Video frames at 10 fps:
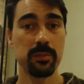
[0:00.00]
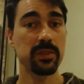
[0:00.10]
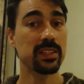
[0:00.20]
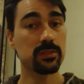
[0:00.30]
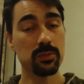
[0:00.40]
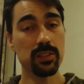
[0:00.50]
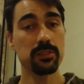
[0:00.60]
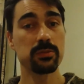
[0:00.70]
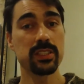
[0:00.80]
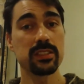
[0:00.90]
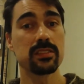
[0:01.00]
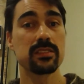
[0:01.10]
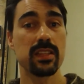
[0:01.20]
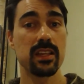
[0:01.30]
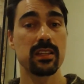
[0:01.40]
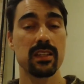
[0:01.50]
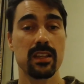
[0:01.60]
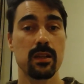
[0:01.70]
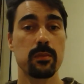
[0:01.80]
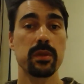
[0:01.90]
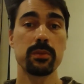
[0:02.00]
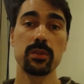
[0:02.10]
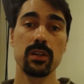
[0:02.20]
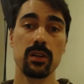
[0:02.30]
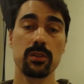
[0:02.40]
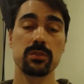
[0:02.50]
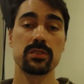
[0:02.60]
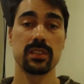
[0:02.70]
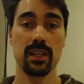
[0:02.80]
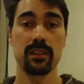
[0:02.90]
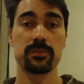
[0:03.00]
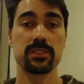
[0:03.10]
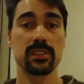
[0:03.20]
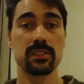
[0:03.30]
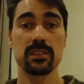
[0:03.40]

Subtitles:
But that's one of the reasons that people go to conferences,